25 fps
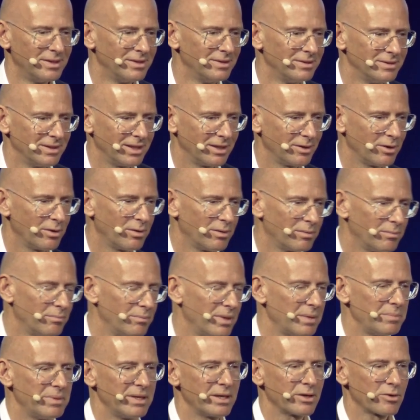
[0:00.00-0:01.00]

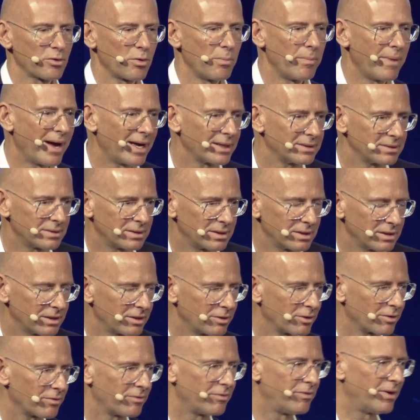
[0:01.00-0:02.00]
maybe romantic
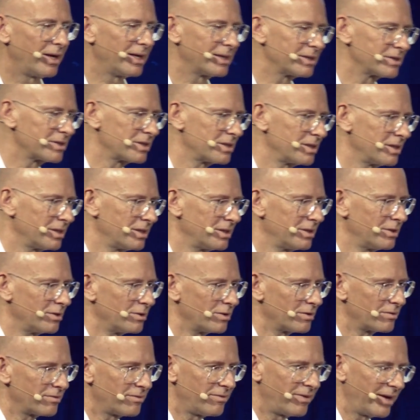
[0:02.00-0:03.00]
or fuzzy
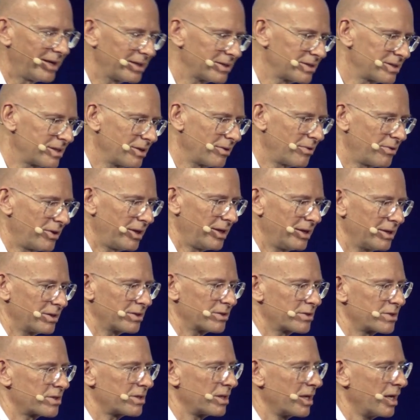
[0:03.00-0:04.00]
or fancy
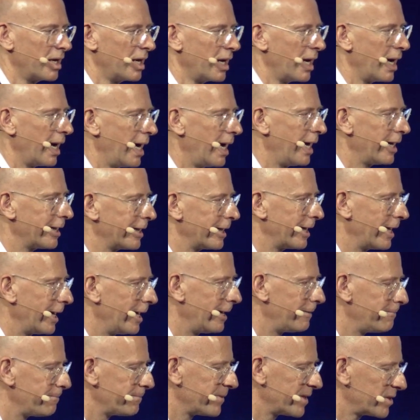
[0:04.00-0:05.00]
things. And
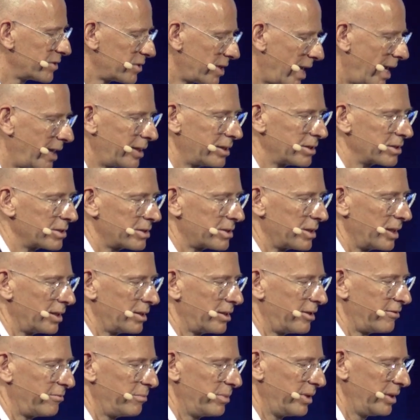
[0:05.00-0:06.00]
the science that
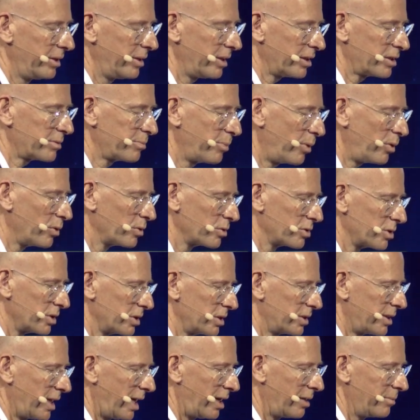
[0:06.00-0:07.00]
have been exposed is
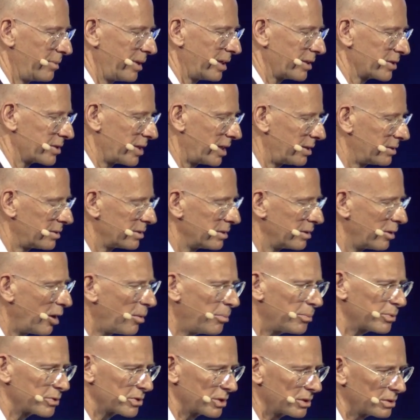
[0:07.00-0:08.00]
telling me exactly the
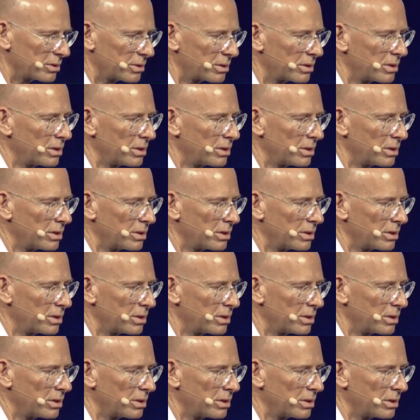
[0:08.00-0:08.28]
opposite.